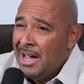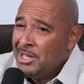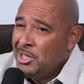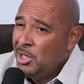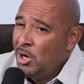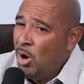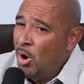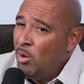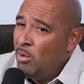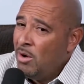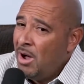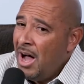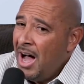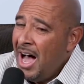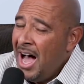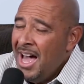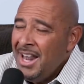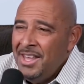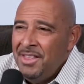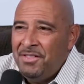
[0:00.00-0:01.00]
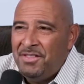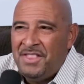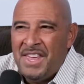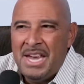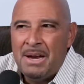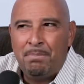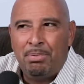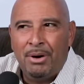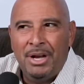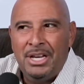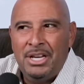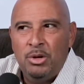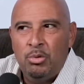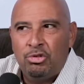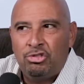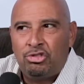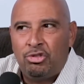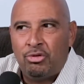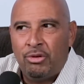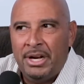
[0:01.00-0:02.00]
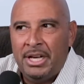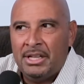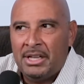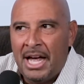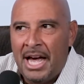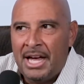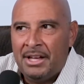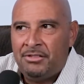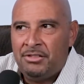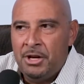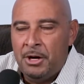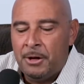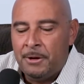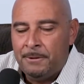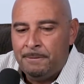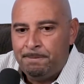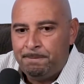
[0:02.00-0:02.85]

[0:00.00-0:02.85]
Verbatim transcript: you know, I didn't think Brady was great last year.